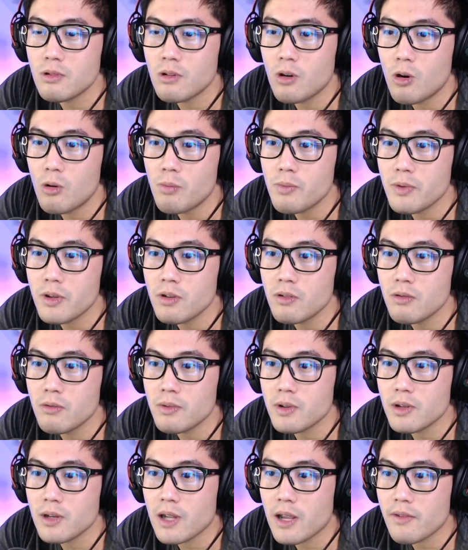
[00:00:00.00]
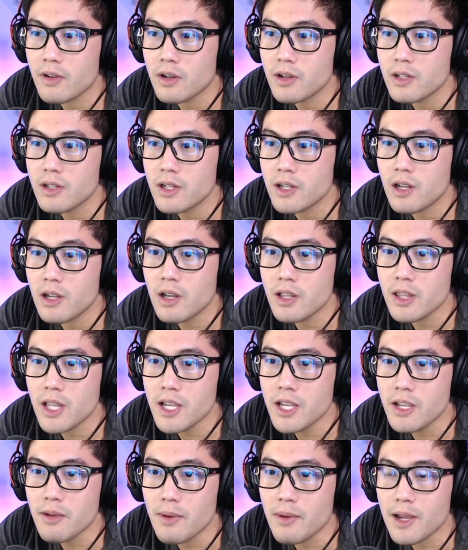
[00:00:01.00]
hope you've been having a good day. Oh,
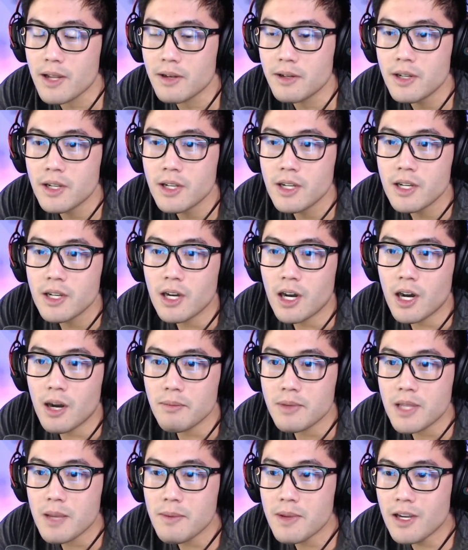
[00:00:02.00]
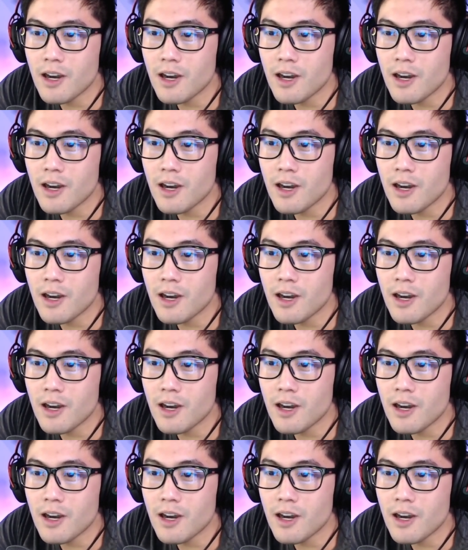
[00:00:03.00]
thank you, man. Um, Kimmy